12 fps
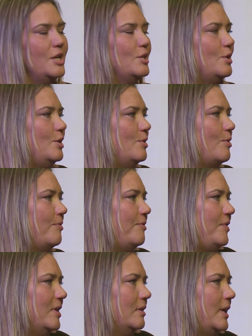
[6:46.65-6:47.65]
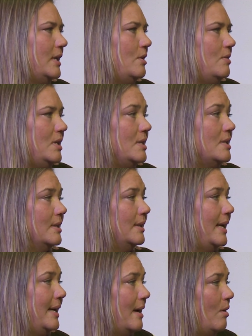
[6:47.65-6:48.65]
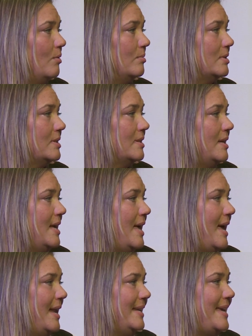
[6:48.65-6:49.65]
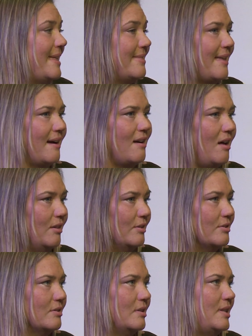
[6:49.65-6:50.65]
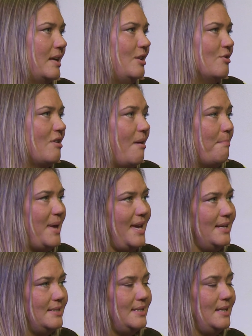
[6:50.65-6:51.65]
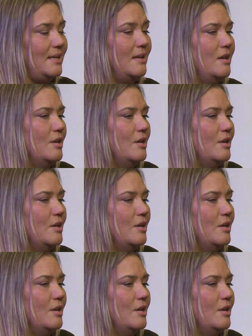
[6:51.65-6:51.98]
so you don't feel like you need to lay out and get that color, that you're not pasty.